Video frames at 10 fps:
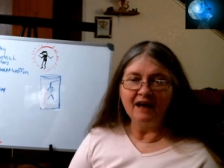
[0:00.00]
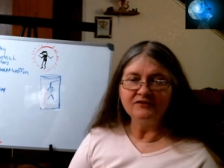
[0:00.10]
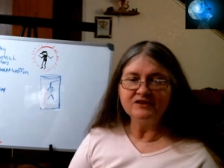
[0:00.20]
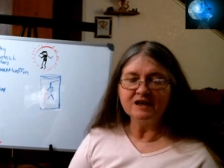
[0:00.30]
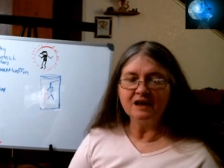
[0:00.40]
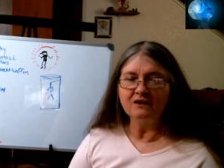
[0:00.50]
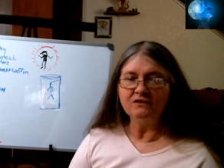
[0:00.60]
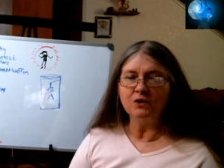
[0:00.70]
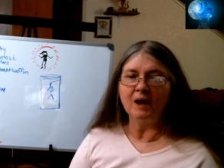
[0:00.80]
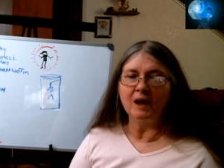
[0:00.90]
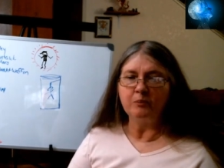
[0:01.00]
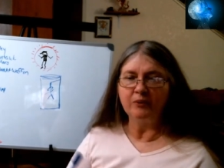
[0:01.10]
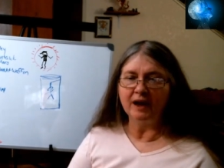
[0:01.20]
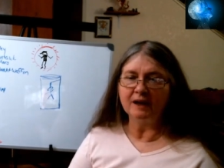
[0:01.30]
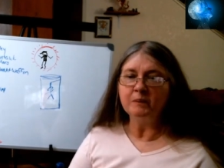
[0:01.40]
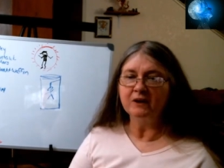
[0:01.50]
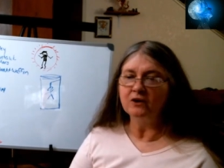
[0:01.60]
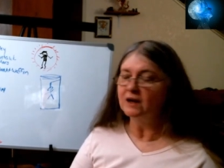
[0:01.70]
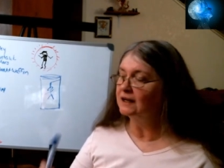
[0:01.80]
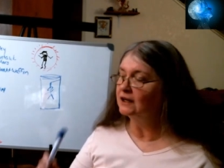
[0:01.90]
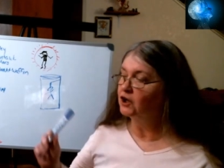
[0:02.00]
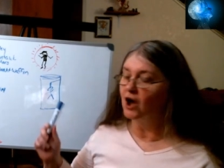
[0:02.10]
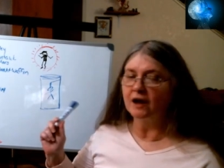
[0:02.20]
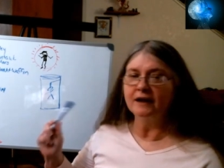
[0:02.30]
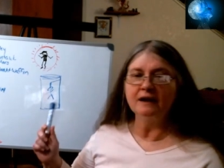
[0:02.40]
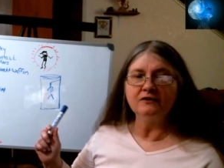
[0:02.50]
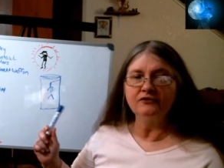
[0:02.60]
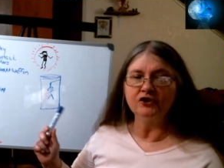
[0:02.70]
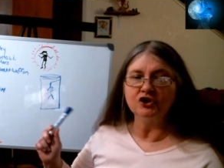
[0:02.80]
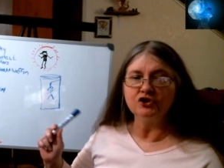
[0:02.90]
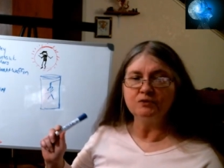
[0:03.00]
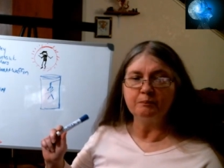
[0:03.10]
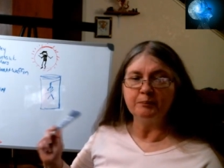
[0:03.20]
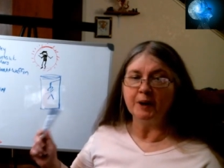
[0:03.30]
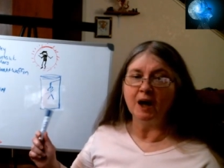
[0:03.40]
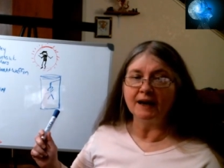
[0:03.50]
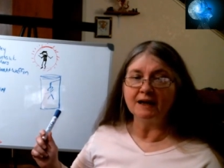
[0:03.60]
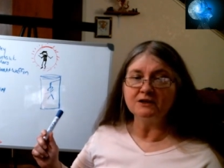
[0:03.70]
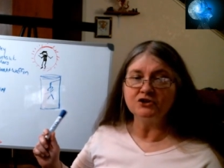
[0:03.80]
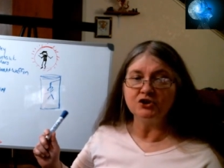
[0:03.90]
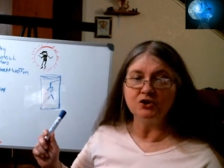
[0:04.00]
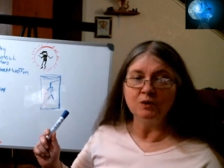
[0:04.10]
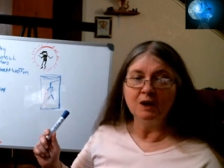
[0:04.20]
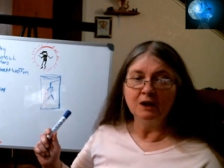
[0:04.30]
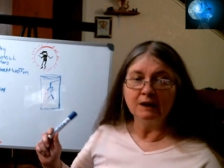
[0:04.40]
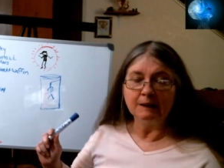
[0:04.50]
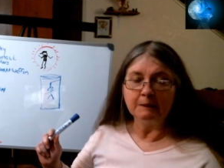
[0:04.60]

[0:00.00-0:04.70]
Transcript: They have to give you a break period long enough for your body to